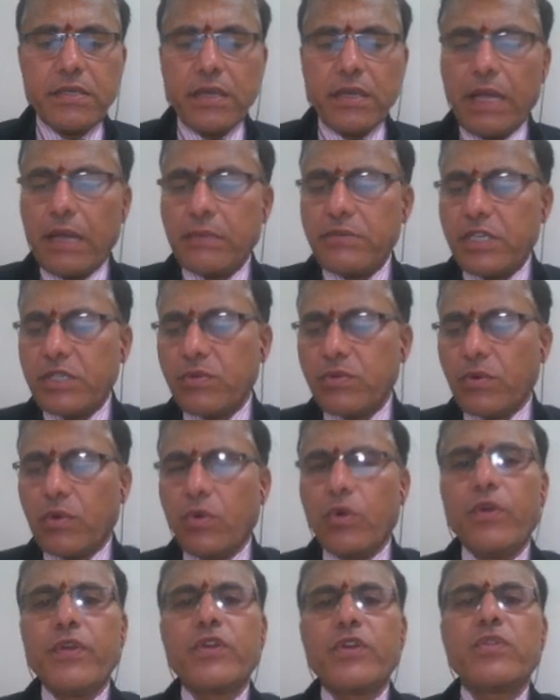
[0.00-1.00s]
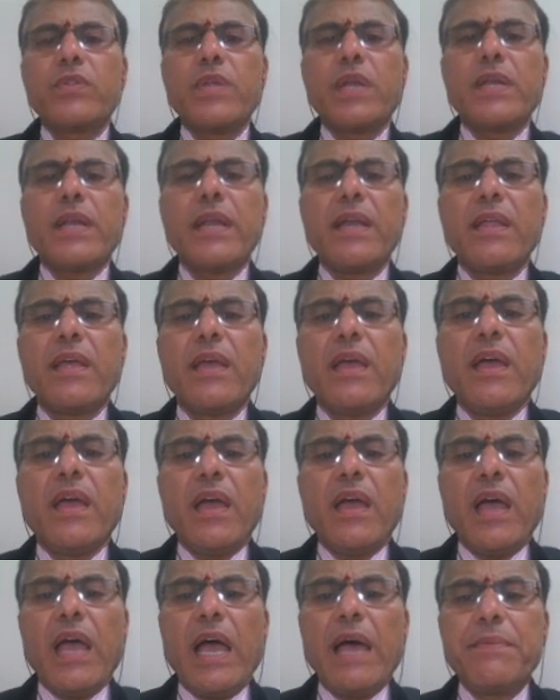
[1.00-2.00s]
I'm just going to that, right?
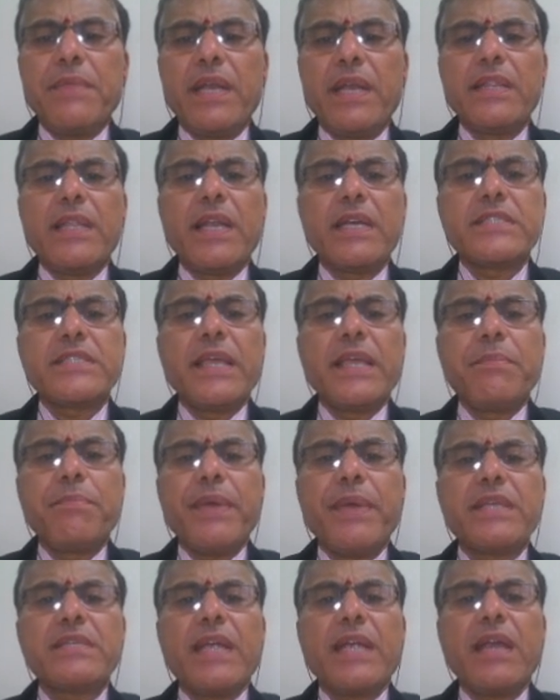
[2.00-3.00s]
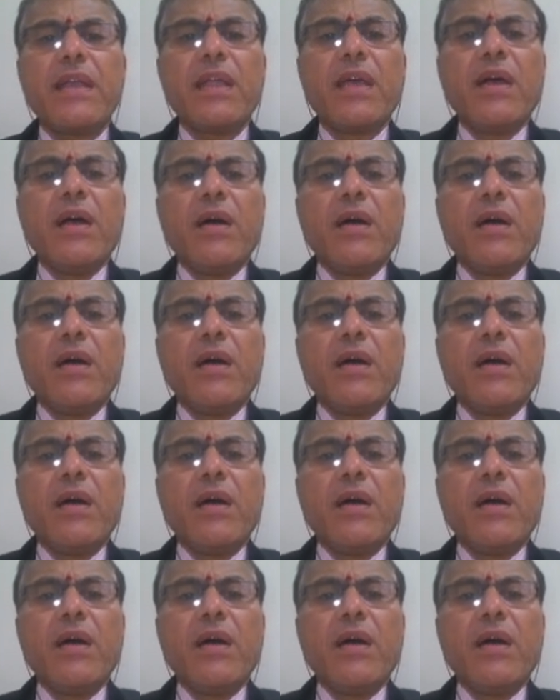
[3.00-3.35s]
And then in that same page, right,